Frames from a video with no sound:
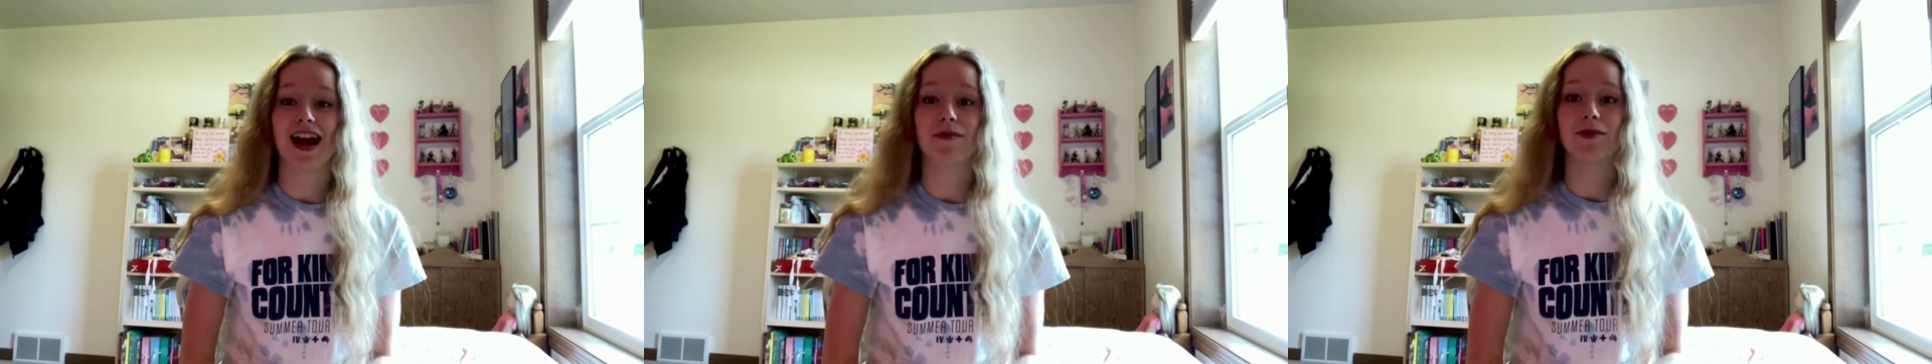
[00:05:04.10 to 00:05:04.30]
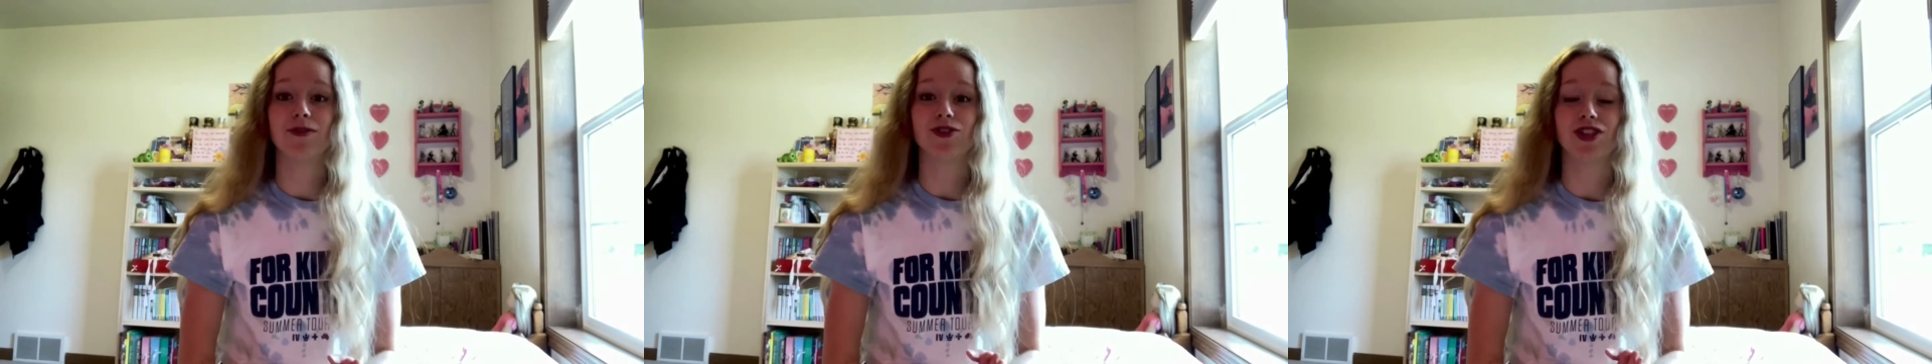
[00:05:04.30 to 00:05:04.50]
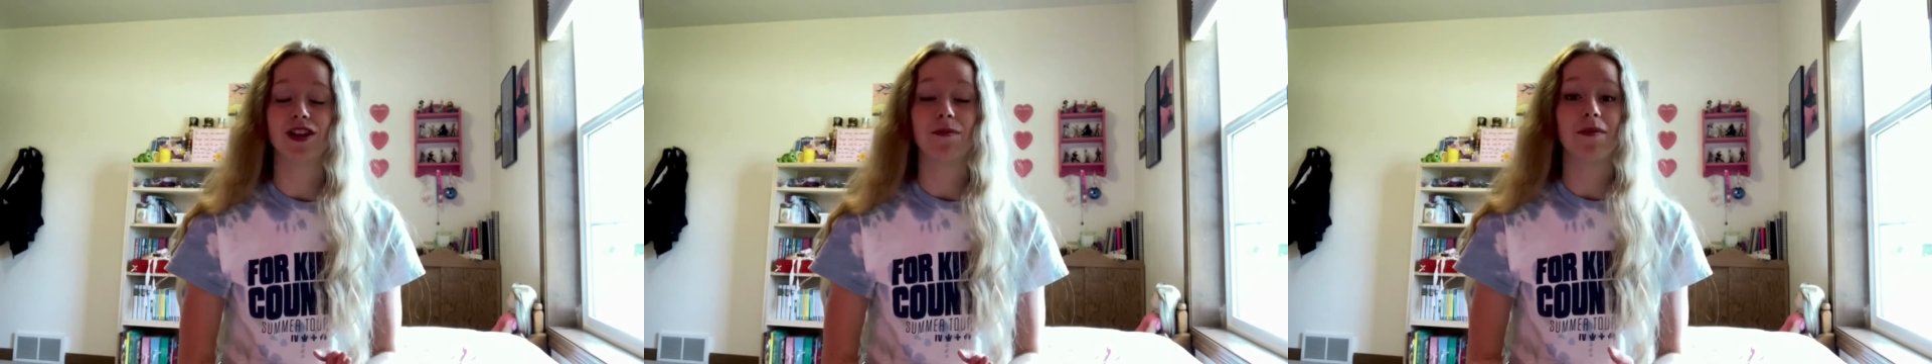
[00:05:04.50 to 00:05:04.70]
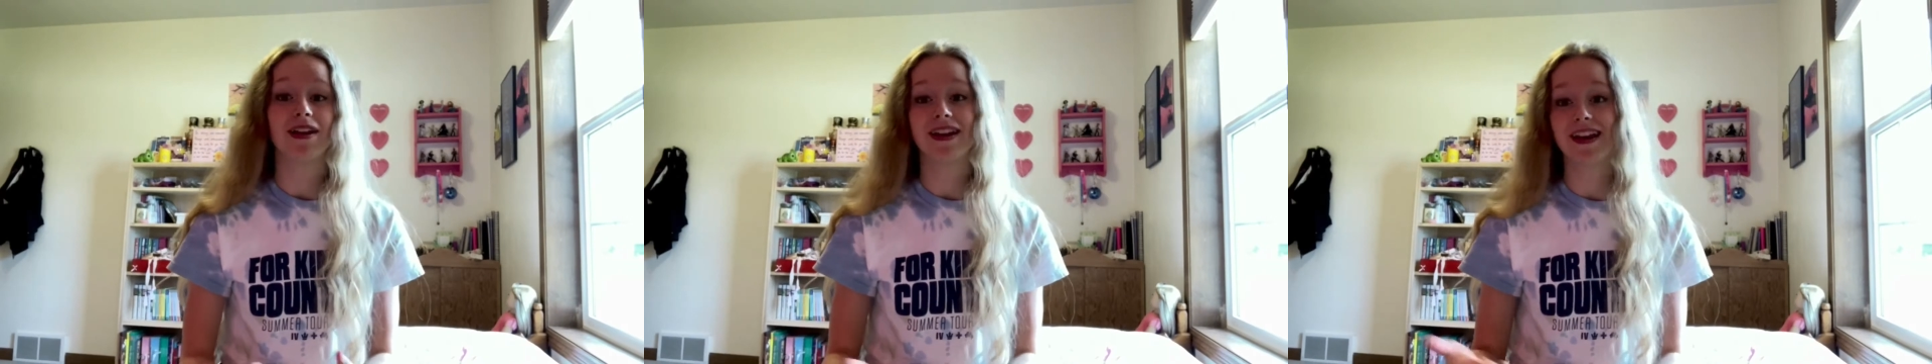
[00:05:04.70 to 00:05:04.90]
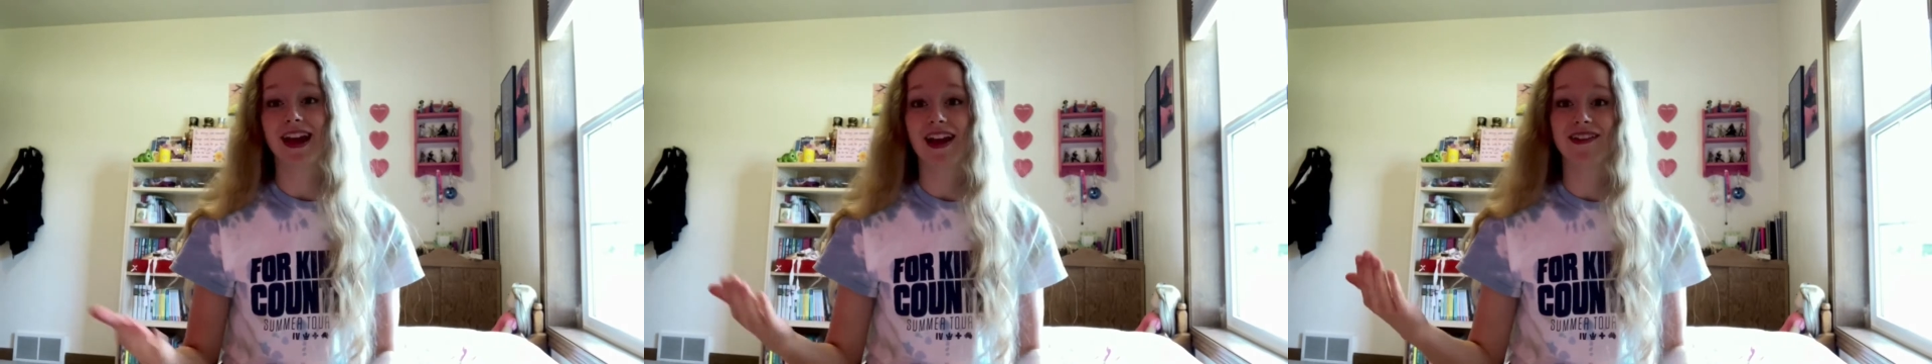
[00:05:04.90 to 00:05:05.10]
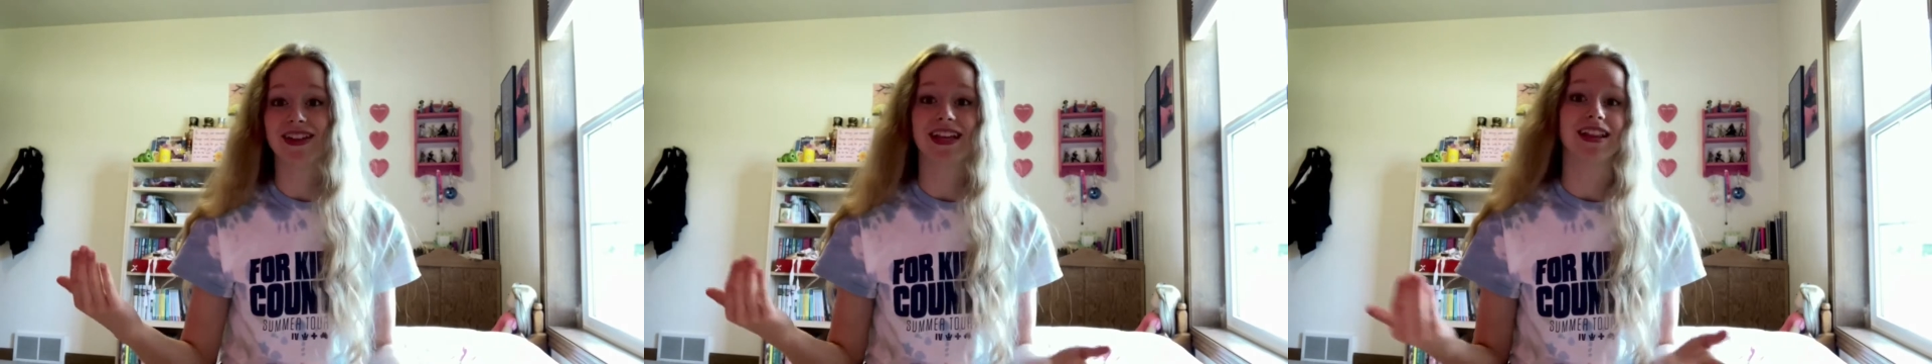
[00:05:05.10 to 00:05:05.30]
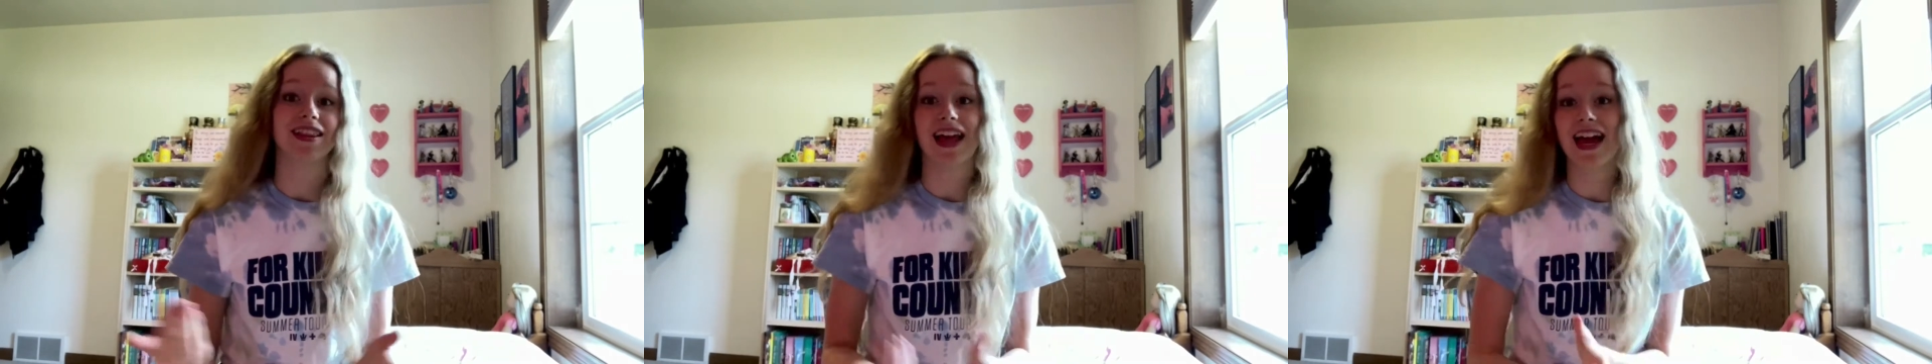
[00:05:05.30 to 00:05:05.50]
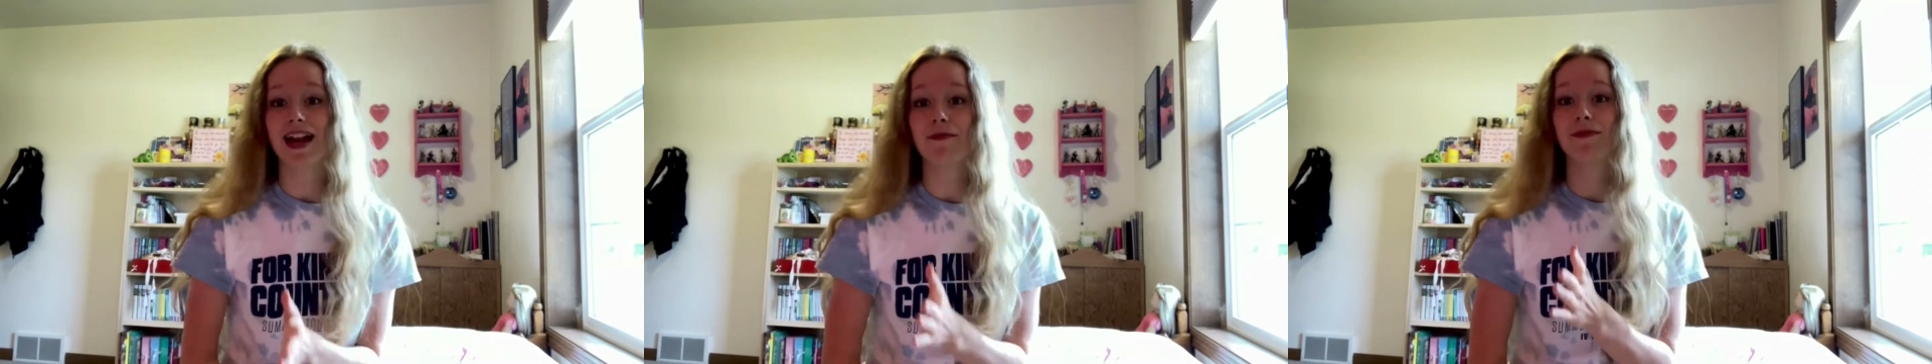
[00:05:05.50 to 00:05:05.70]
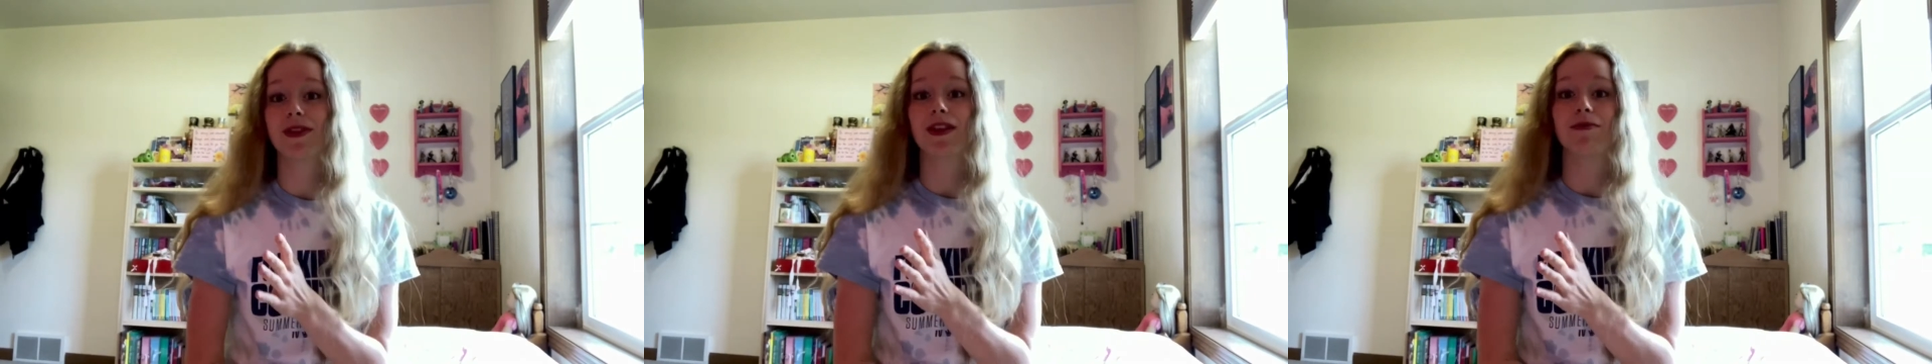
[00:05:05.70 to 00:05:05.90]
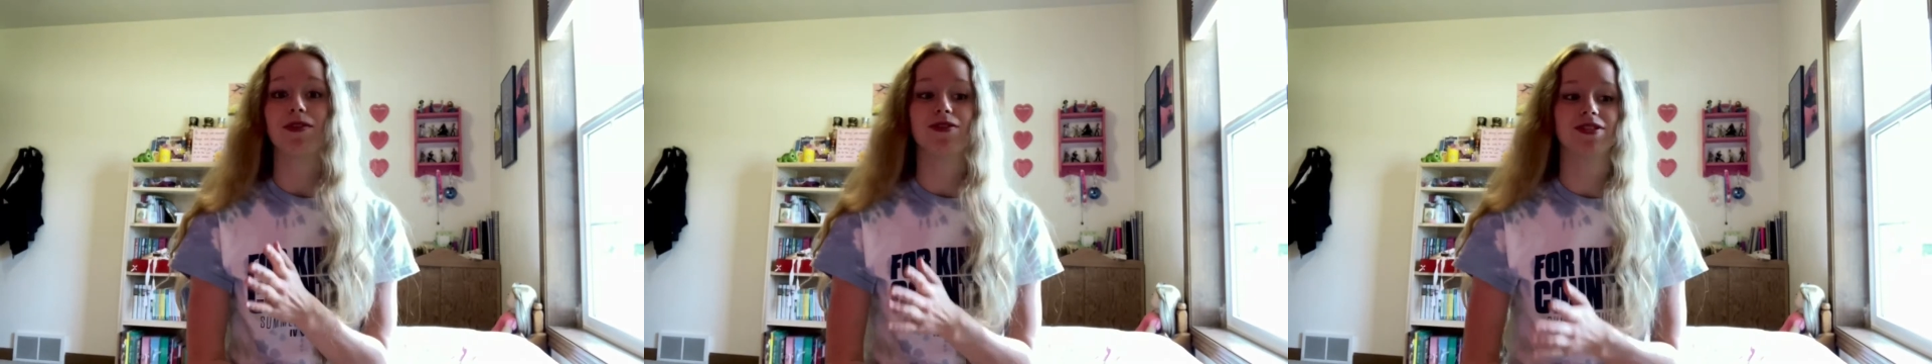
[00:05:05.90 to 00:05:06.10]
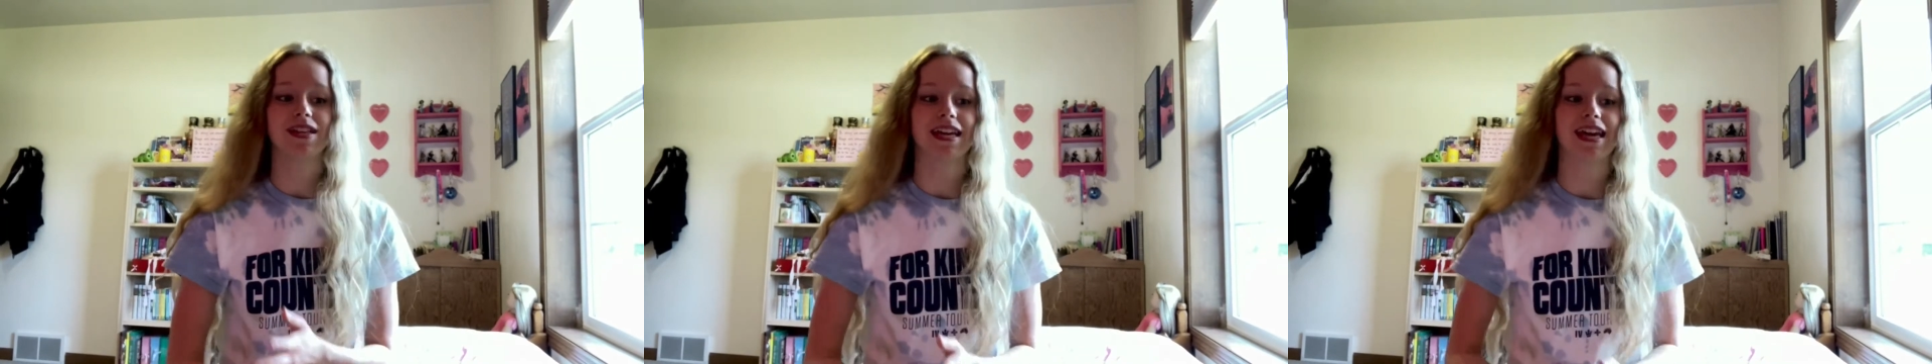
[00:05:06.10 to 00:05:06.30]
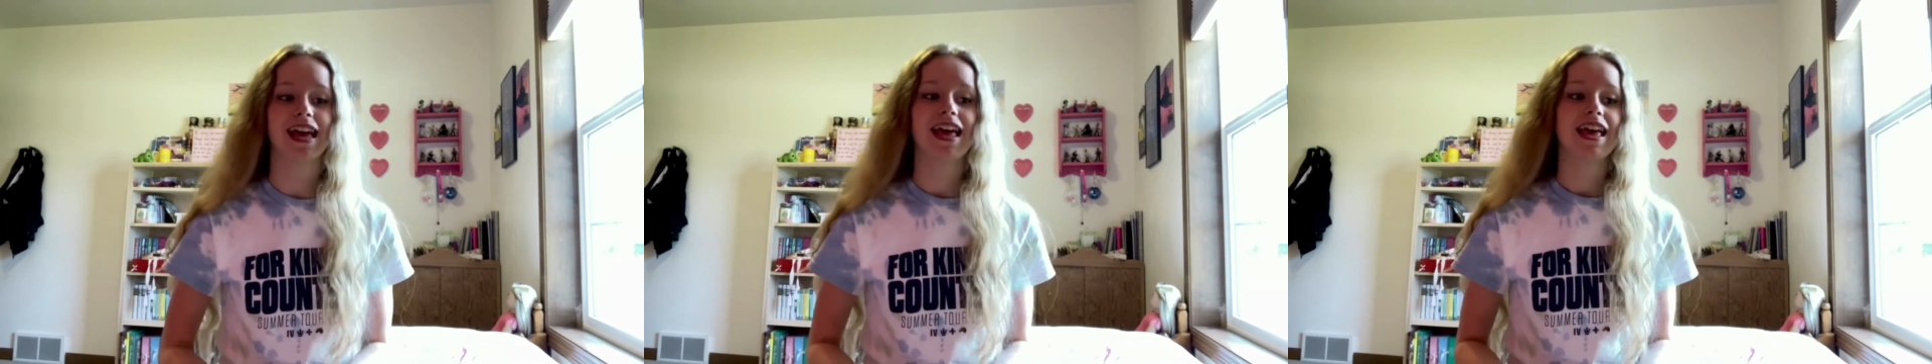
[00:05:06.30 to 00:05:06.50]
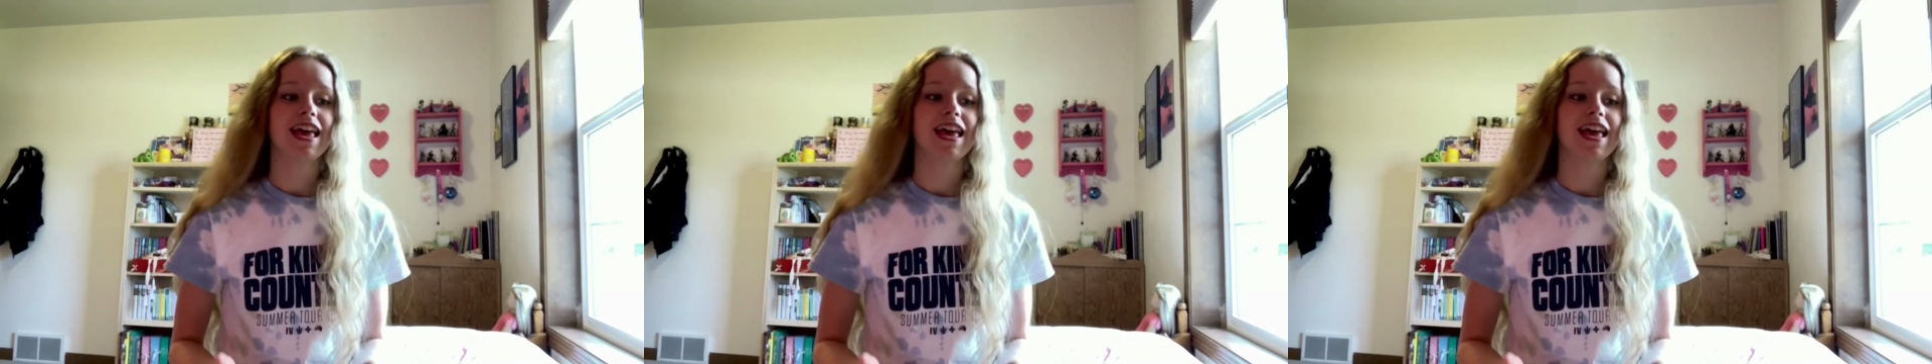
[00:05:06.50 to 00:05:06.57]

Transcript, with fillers: motion, making everything line up with the music.